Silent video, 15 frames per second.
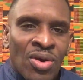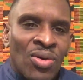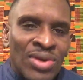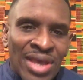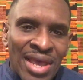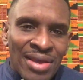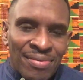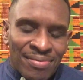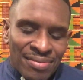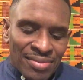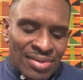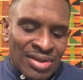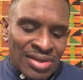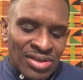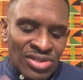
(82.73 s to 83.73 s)
Okay?
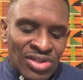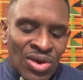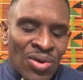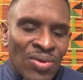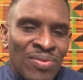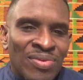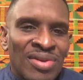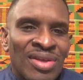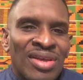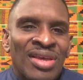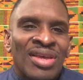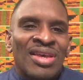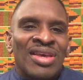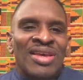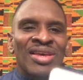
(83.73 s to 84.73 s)
So,
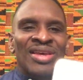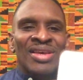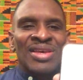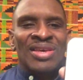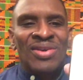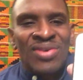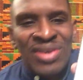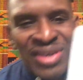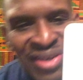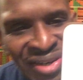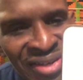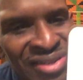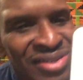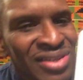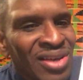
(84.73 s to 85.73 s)
here
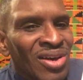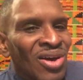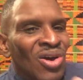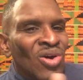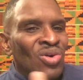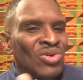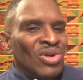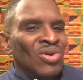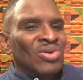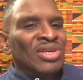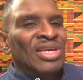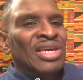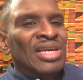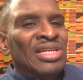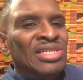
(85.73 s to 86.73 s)
is a whole note.
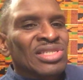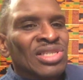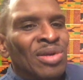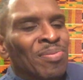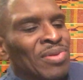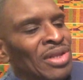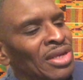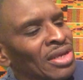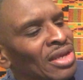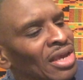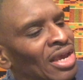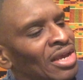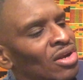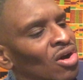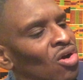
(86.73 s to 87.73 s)
It is simply
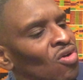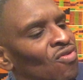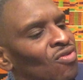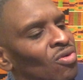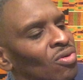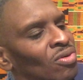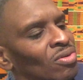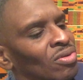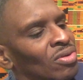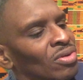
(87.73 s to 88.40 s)
an oval.